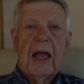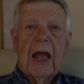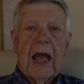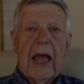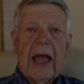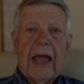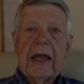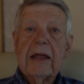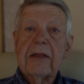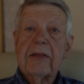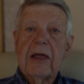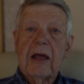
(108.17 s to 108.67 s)

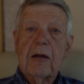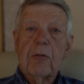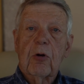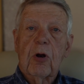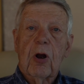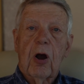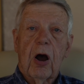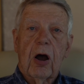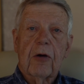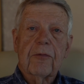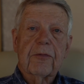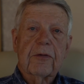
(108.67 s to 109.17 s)
And they
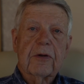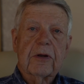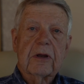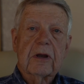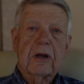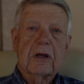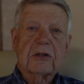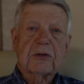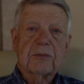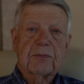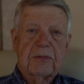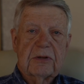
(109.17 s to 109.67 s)
were offering
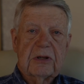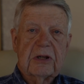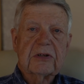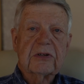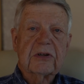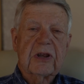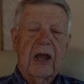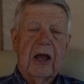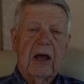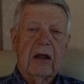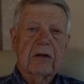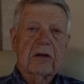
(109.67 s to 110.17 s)
us
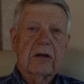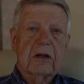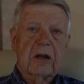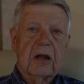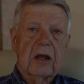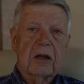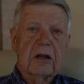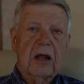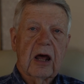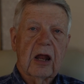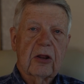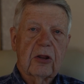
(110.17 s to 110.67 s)
discount,
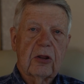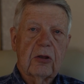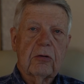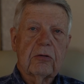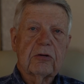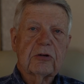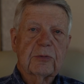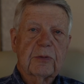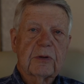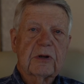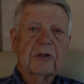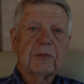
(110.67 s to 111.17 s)
uh, not
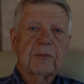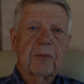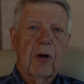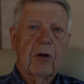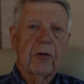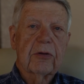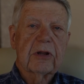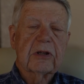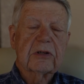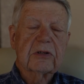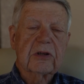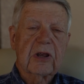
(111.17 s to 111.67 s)
huge, but a
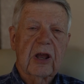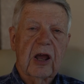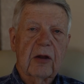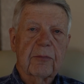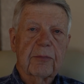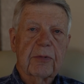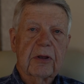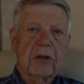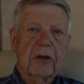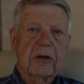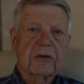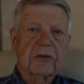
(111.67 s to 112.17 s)
small discount
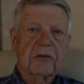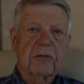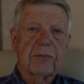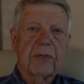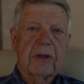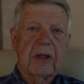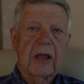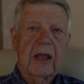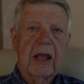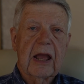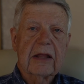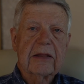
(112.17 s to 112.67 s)
because of
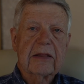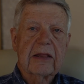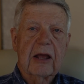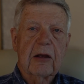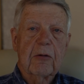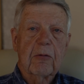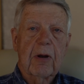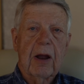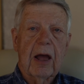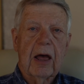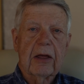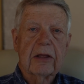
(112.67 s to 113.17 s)
being at
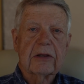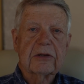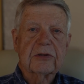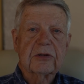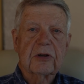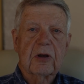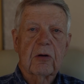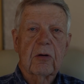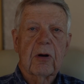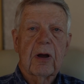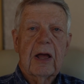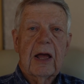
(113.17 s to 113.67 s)
that rally.
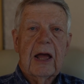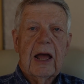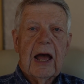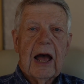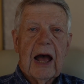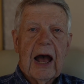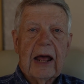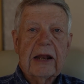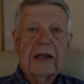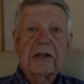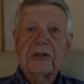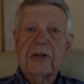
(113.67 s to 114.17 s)
So
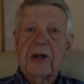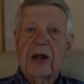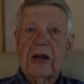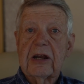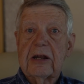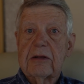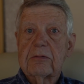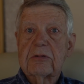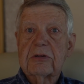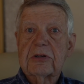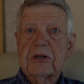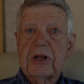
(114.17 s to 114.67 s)
I decided
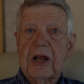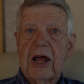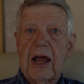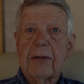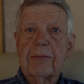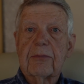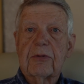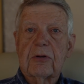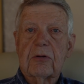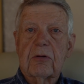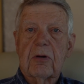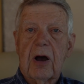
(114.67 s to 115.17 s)
it was
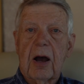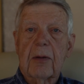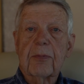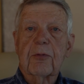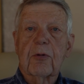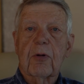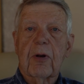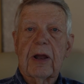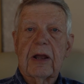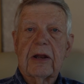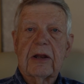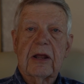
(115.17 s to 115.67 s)
time to
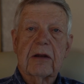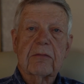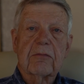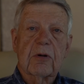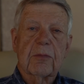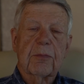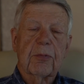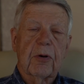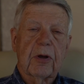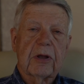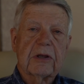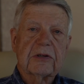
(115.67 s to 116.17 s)
upgrade and
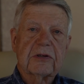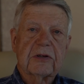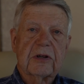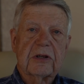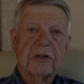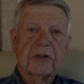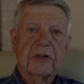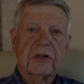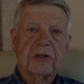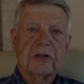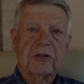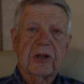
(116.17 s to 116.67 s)
replace
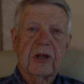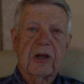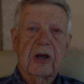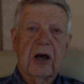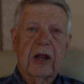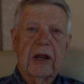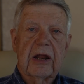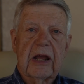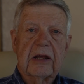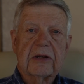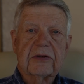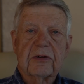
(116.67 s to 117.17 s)
existing
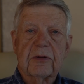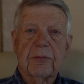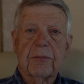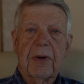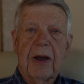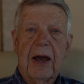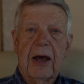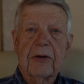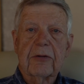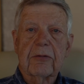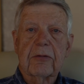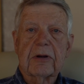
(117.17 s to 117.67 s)
lead acid
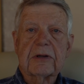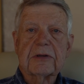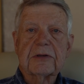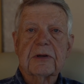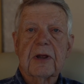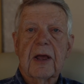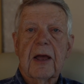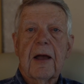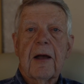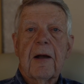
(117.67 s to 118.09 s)
batteries.